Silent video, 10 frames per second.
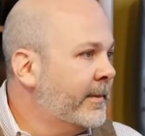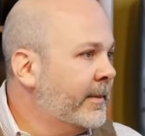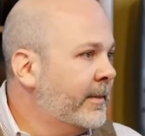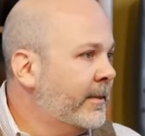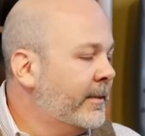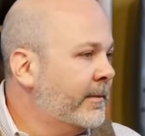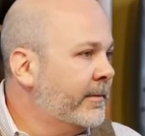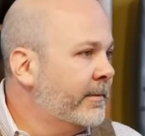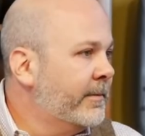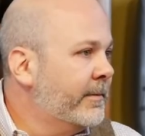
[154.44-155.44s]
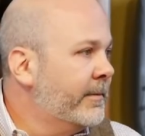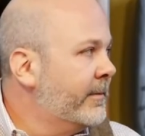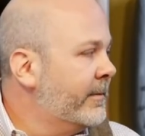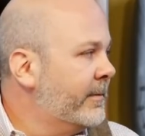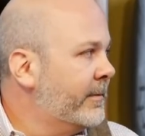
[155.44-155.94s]

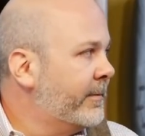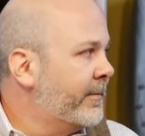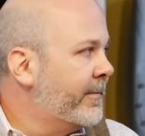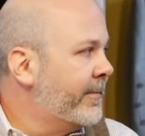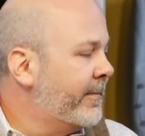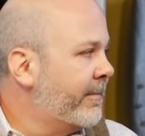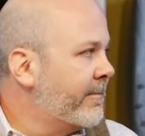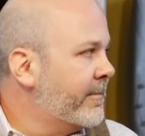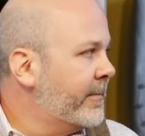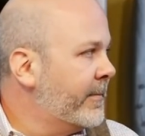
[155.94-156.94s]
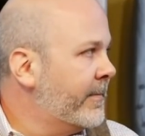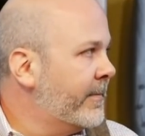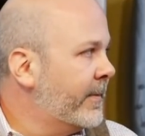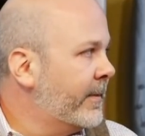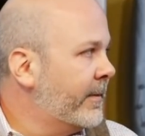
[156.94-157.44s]

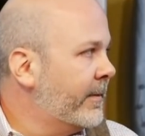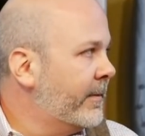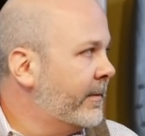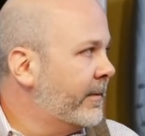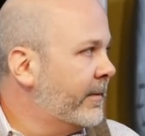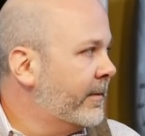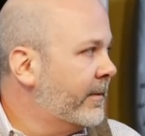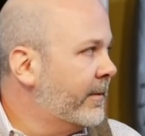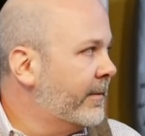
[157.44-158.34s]
The person shown says nothing.